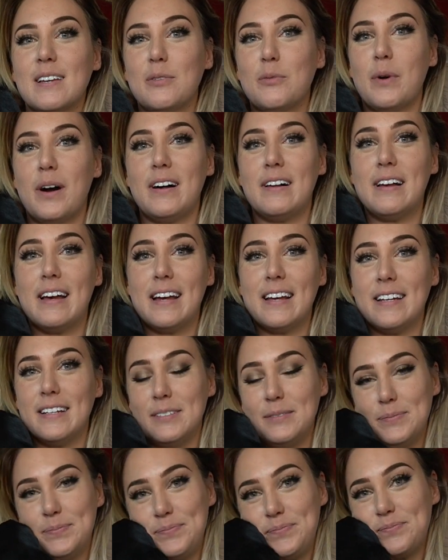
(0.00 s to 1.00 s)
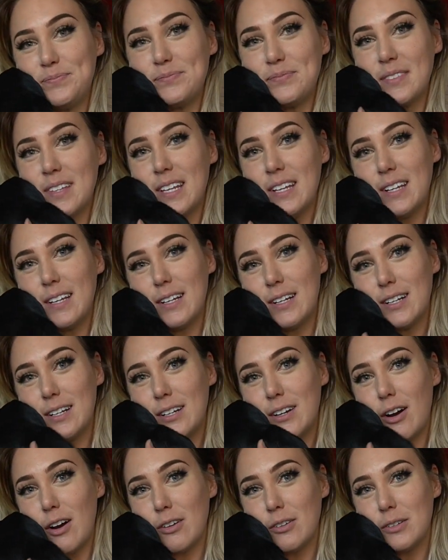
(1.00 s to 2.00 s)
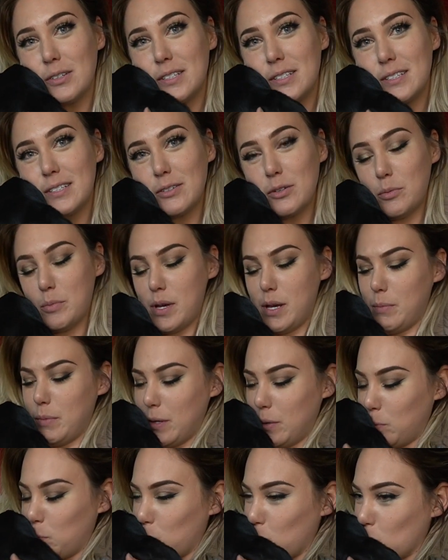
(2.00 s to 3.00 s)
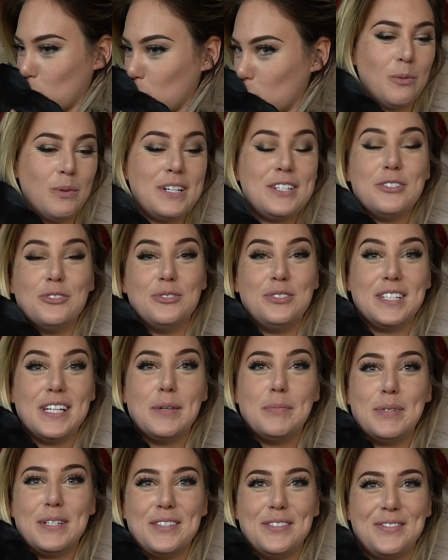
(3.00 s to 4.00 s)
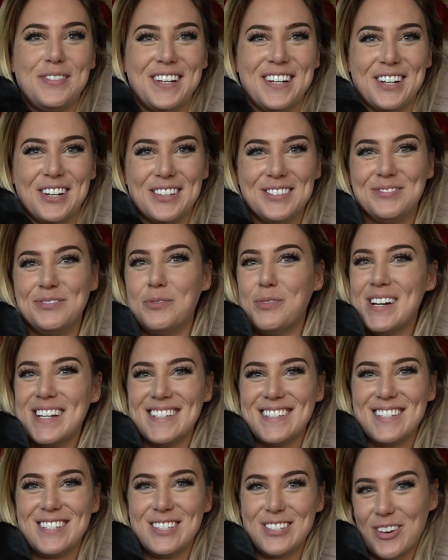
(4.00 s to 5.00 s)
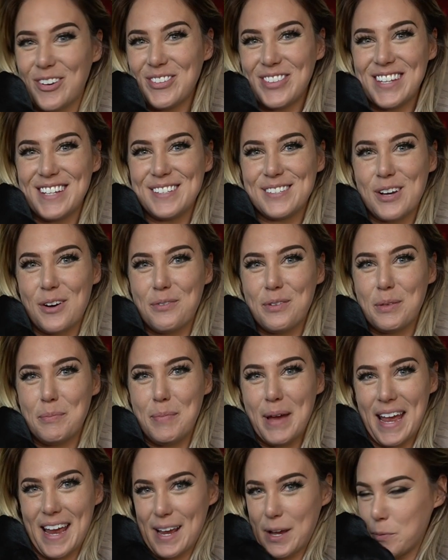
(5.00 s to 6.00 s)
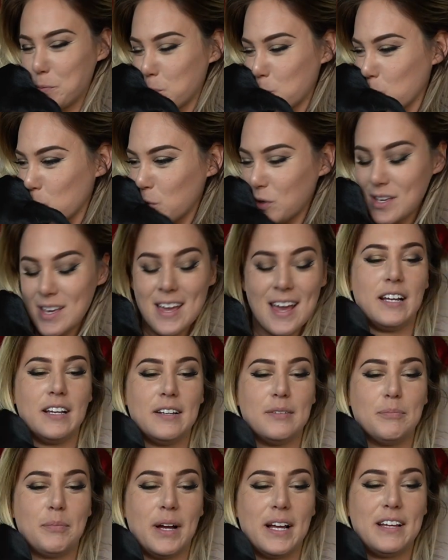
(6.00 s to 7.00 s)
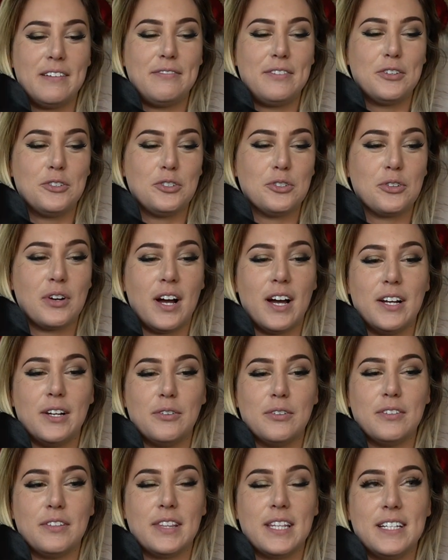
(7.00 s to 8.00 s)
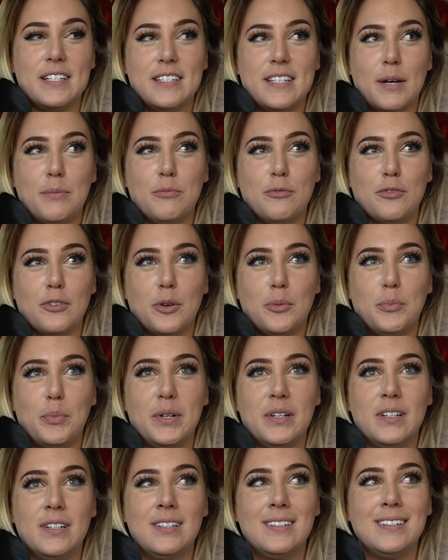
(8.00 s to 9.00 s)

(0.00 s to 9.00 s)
while I cuddle this little baby. What is your deepest fear? Way to start things off with a bang. My fears are kind of, they stem from